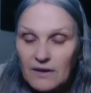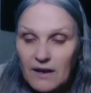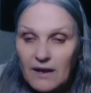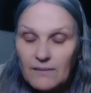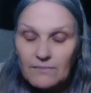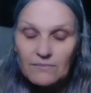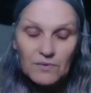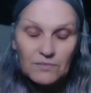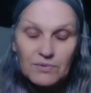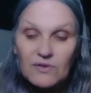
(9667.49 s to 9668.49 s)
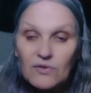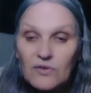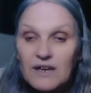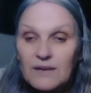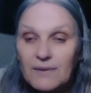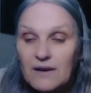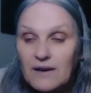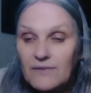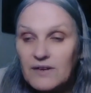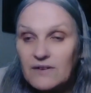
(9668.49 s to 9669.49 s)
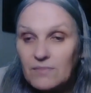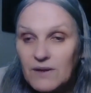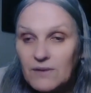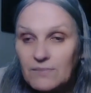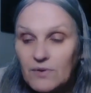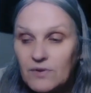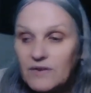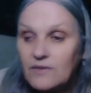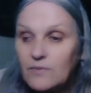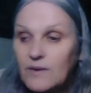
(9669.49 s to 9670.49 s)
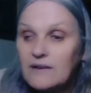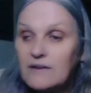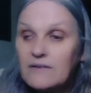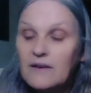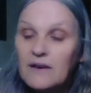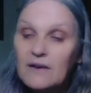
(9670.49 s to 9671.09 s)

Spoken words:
We'll be talking about covering spirit boards, as well as,